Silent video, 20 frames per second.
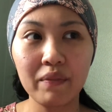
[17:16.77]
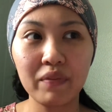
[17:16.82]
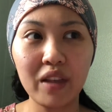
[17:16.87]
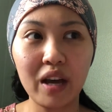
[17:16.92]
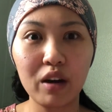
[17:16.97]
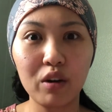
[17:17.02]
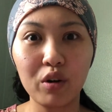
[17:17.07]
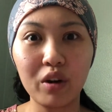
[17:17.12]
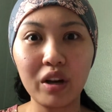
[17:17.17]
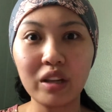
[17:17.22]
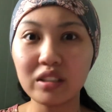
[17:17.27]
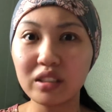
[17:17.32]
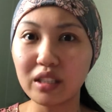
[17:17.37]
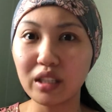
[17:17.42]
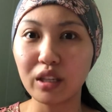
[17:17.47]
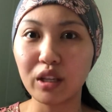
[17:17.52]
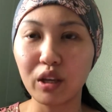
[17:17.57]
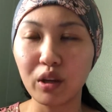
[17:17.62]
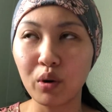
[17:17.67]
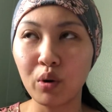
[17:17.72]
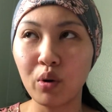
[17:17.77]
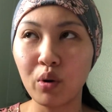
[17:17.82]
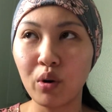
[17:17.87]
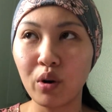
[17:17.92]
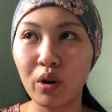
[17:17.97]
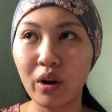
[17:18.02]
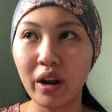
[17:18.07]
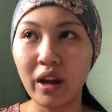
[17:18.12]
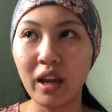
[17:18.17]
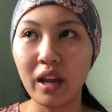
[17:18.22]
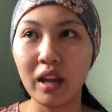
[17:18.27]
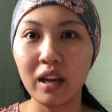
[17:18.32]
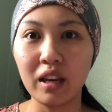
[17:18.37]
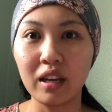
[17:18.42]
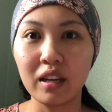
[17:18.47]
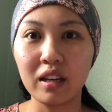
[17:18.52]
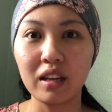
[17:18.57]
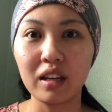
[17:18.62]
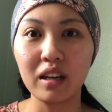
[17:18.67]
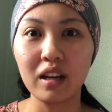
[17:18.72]
that are insecure
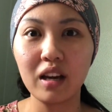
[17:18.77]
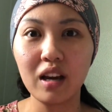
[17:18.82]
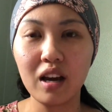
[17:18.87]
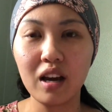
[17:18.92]
and